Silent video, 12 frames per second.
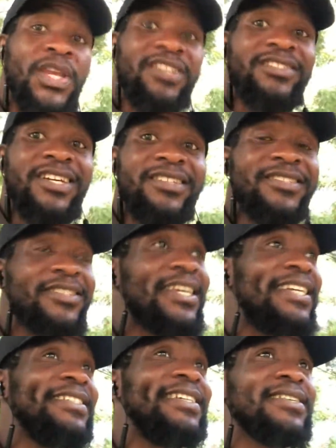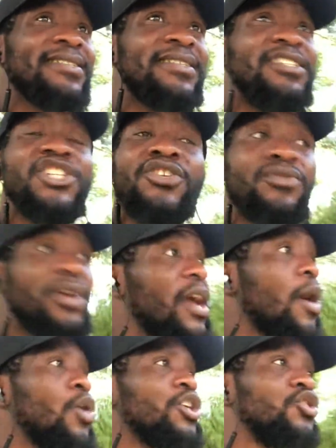Just
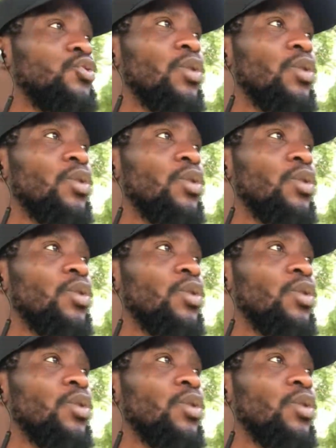declare what you